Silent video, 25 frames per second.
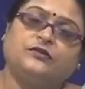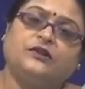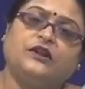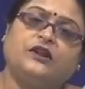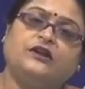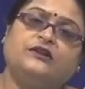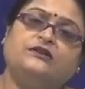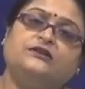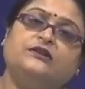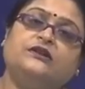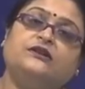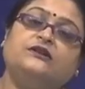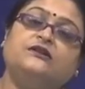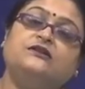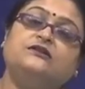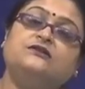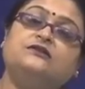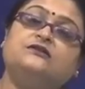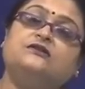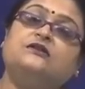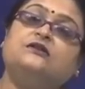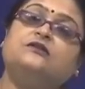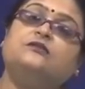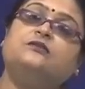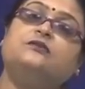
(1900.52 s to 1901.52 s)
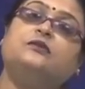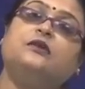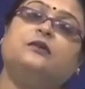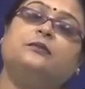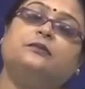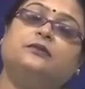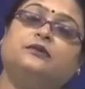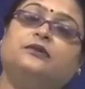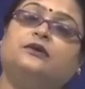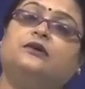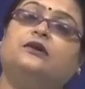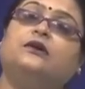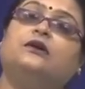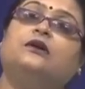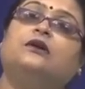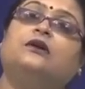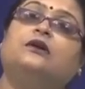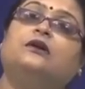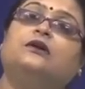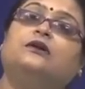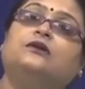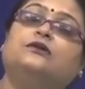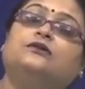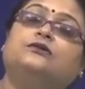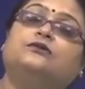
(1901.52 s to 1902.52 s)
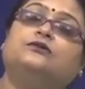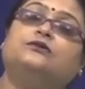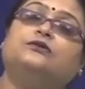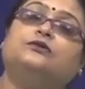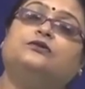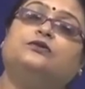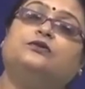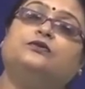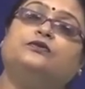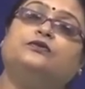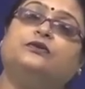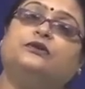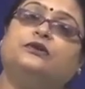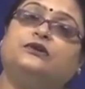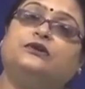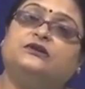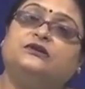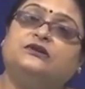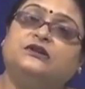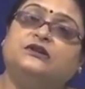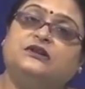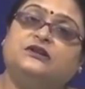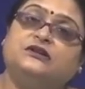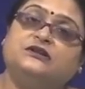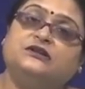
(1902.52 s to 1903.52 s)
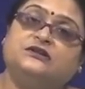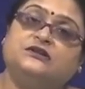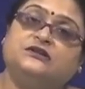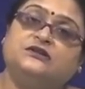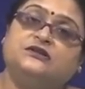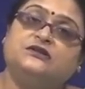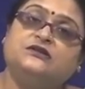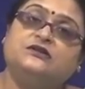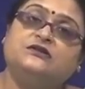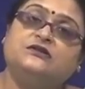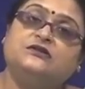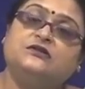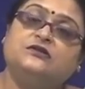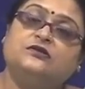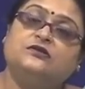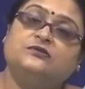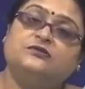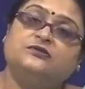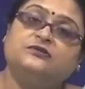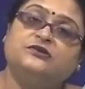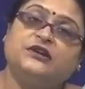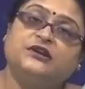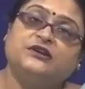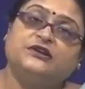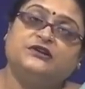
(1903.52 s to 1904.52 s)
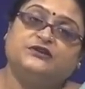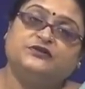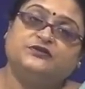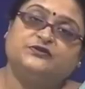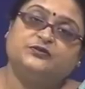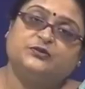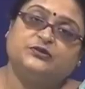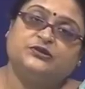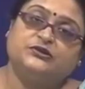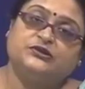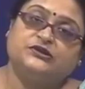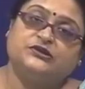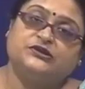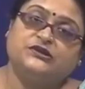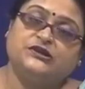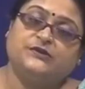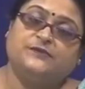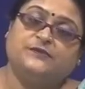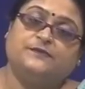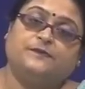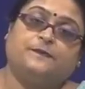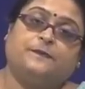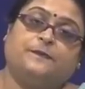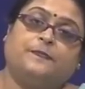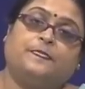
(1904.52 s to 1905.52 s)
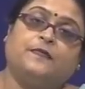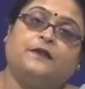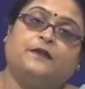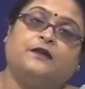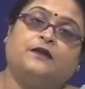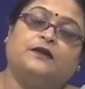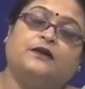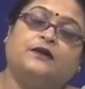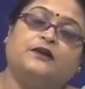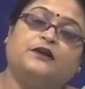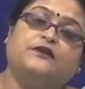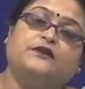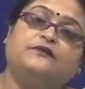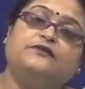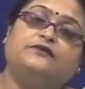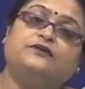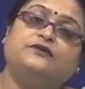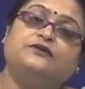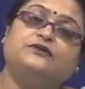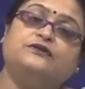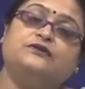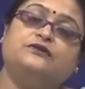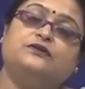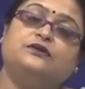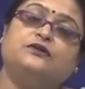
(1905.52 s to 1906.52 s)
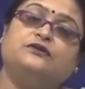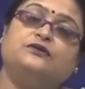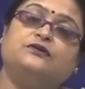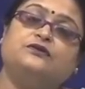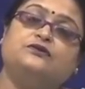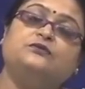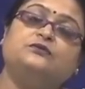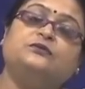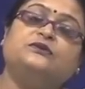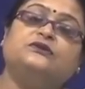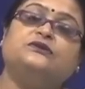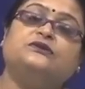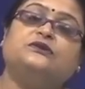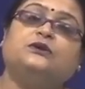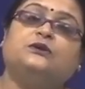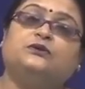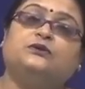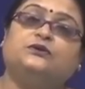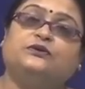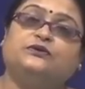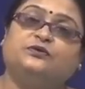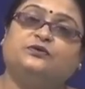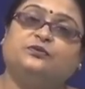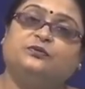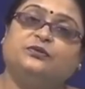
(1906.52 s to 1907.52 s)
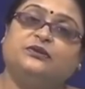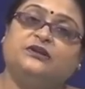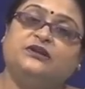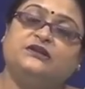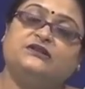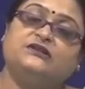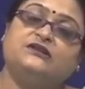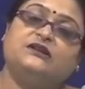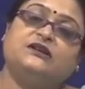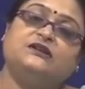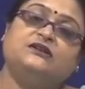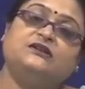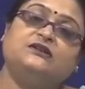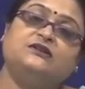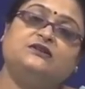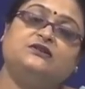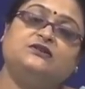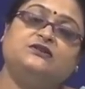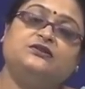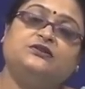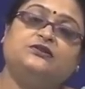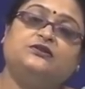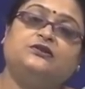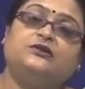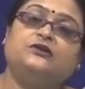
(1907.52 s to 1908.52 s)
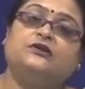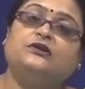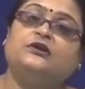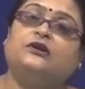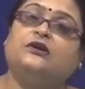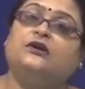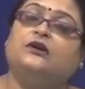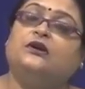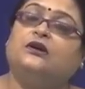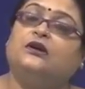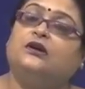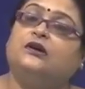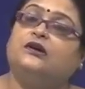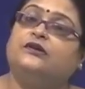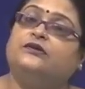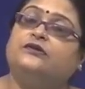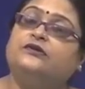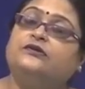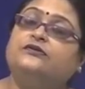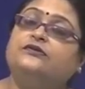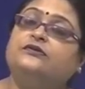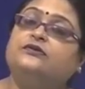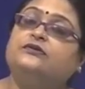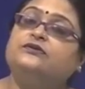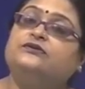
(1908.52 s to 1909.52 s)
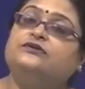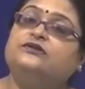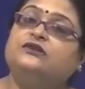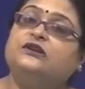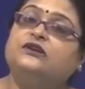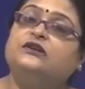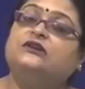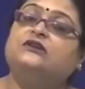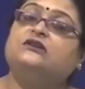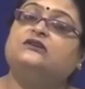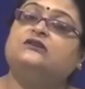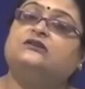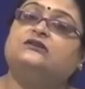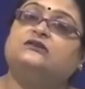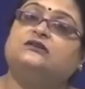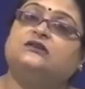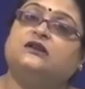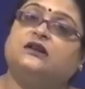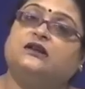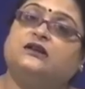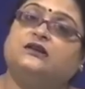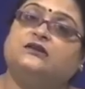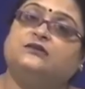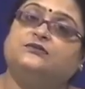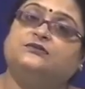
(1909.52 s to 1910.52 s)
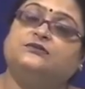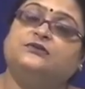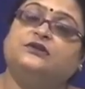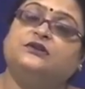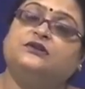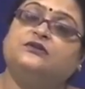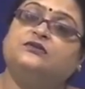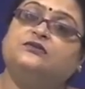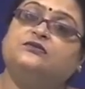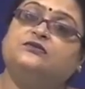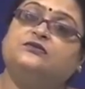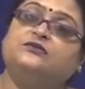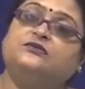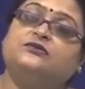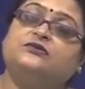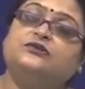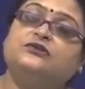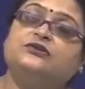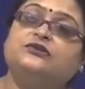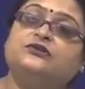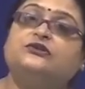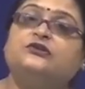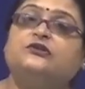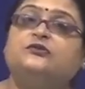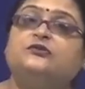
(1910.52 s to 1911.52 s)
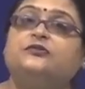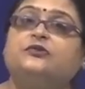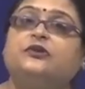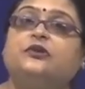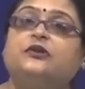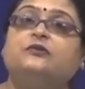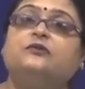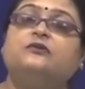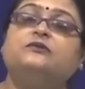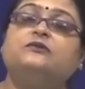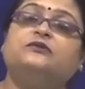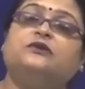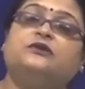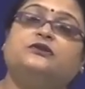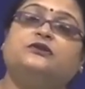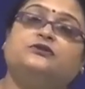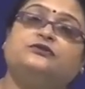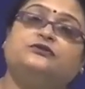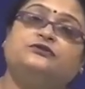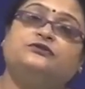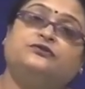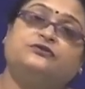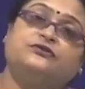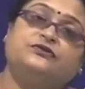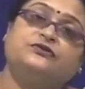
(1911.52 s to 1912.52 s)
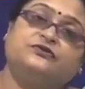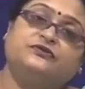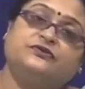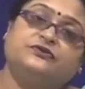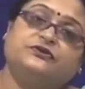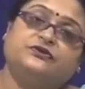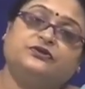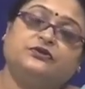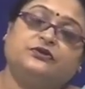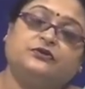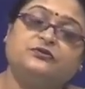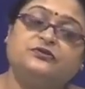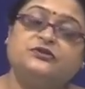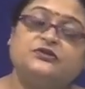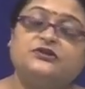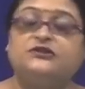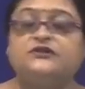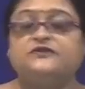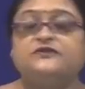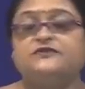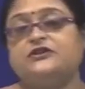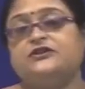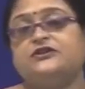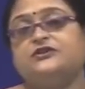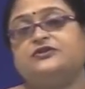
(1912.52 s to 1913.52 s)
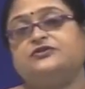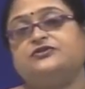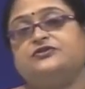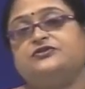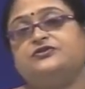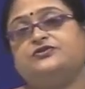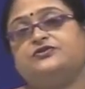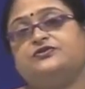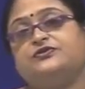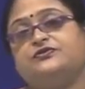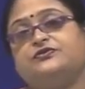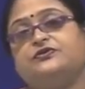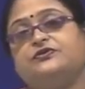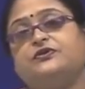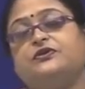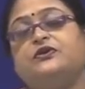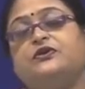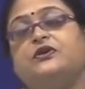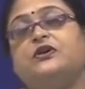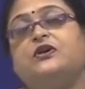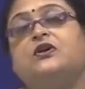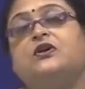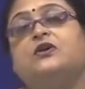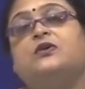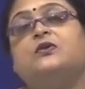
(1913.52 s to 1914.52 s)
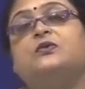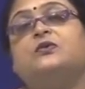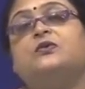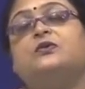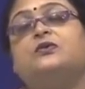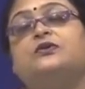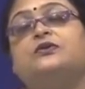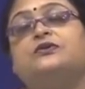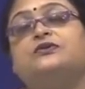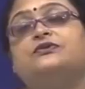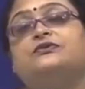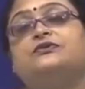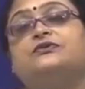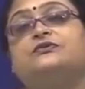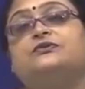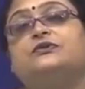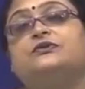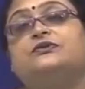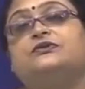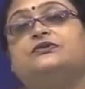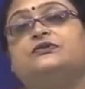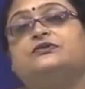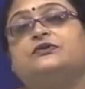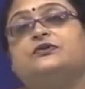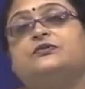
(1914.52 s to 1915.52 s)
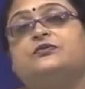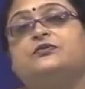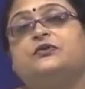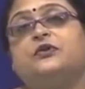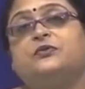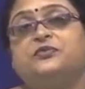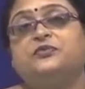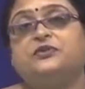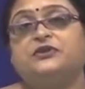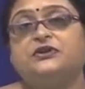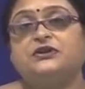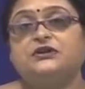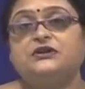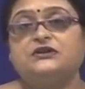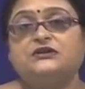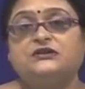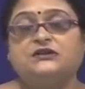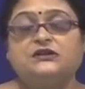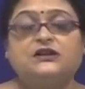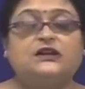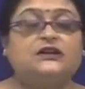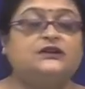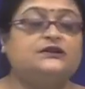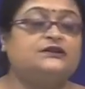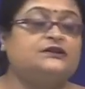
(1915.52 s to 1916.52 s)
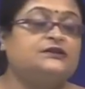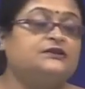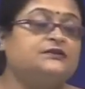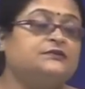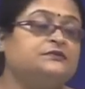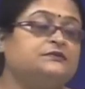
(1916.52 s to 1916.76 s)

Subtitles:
then it's not proper to go for a change in objective per se. If it is not too much out of place and your review signals, like the original problem that you chose for, the objective that you chose for was not properly selected.